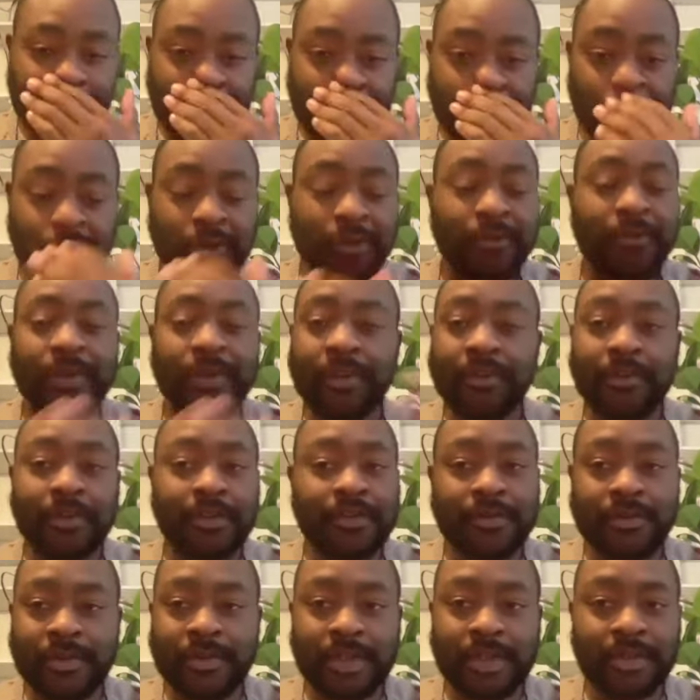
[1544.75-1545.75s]
And I'm sure 5
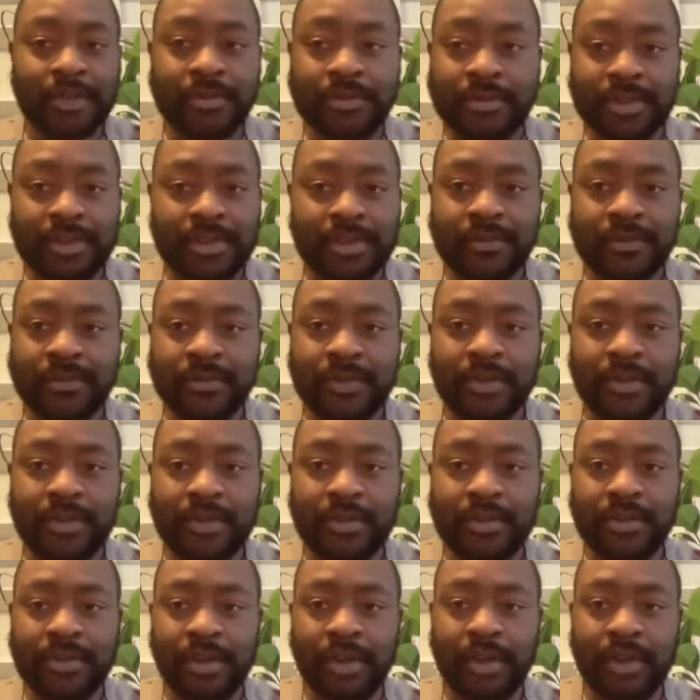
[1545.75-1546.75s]
years from now will be a different
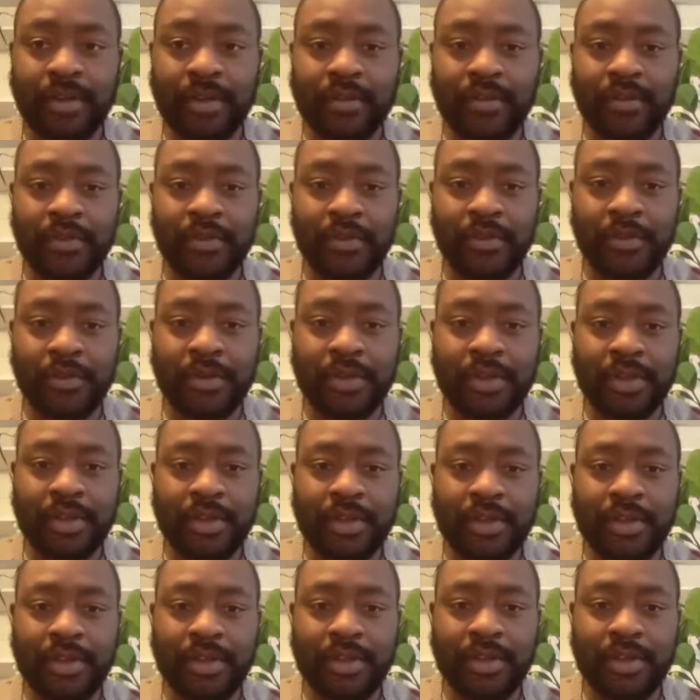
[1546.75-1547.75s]
story